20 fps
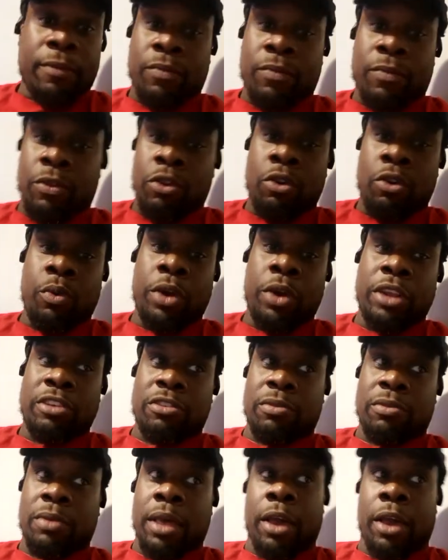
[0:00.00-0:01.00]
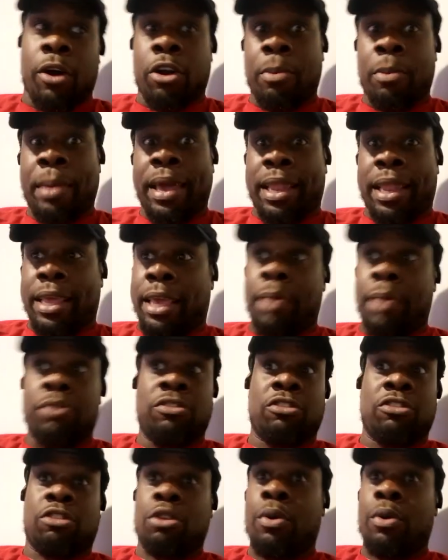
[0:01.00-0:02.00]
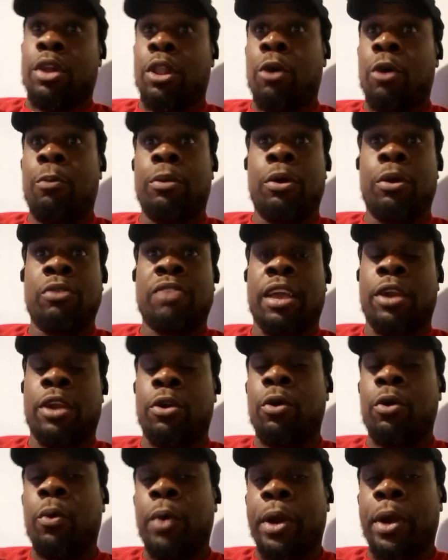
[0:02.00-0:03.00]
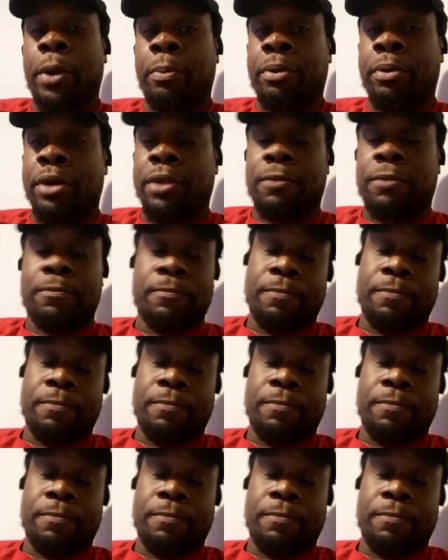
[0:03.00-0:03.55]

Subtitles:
You don't want to just go like, automatically, he was just throwing low blows out of nowhere. But